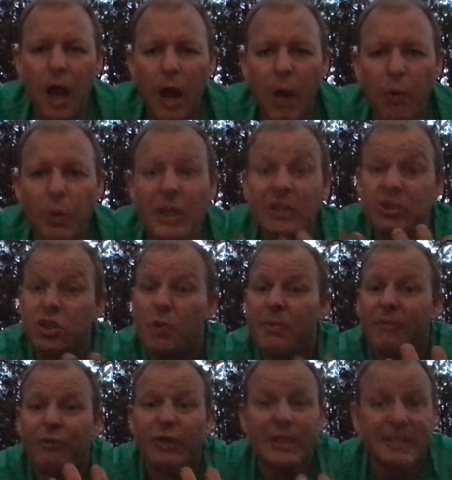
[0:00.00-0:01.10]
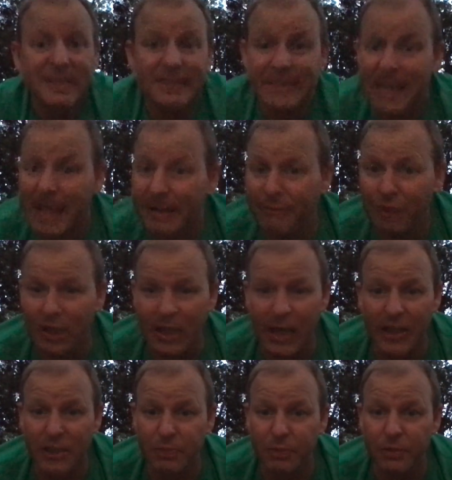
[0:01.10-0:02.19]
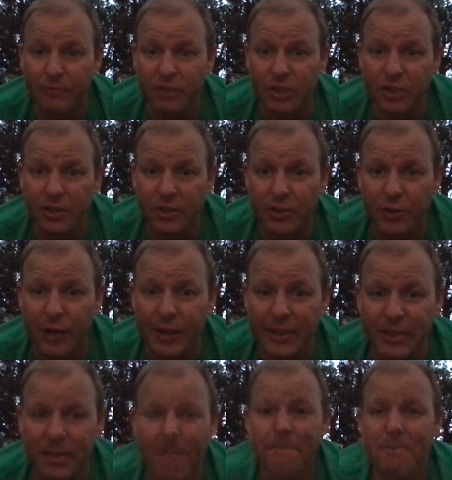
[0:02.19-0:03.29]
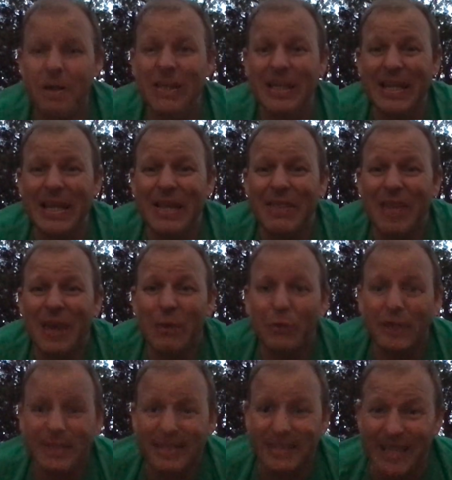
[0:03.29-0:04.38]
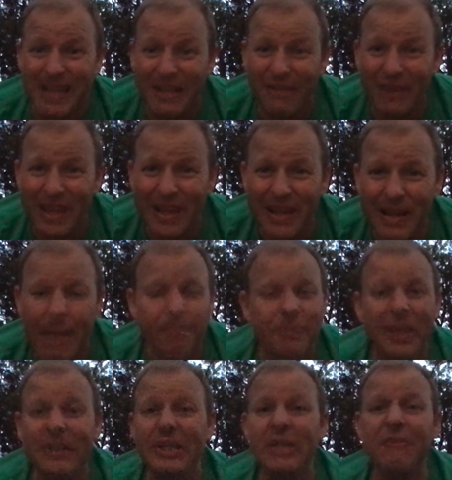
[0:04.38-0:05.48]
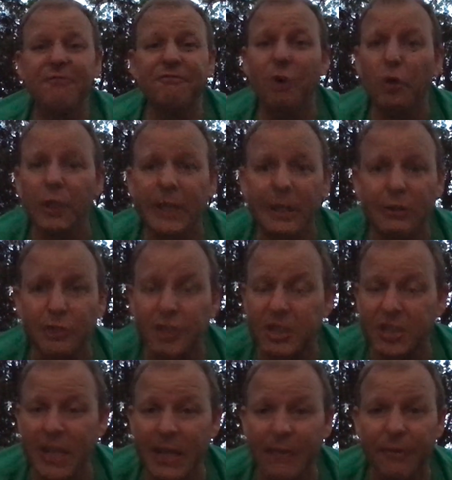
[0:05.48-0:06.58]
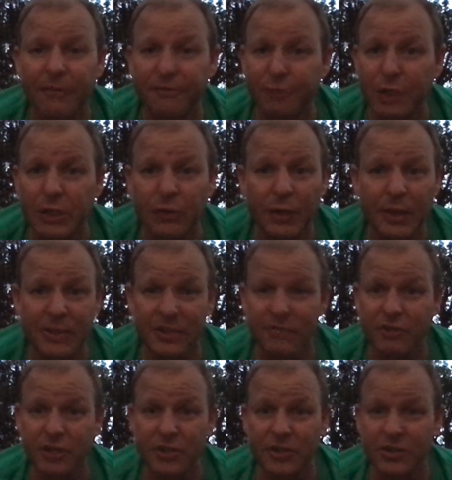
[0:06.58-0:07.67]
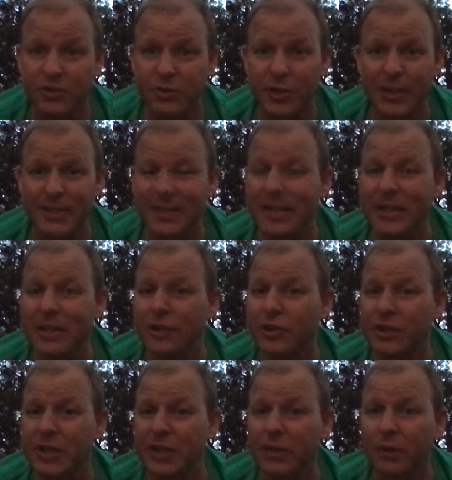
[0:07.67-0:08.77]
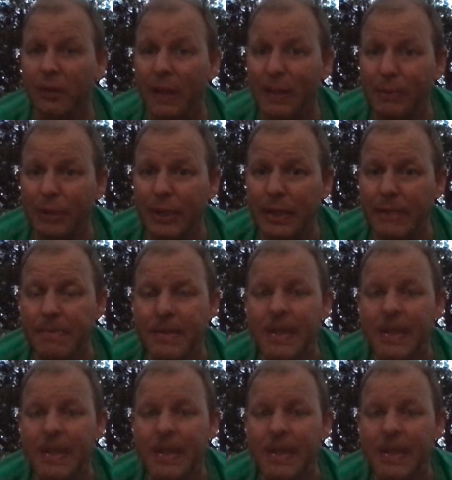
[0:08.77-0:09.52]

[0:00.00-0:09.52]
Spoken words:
we assume have received the gospel of Jesus Christ, but in that receiving, they didn't fully understand the free grace of Jesus Christ. They didn't understand their liberty.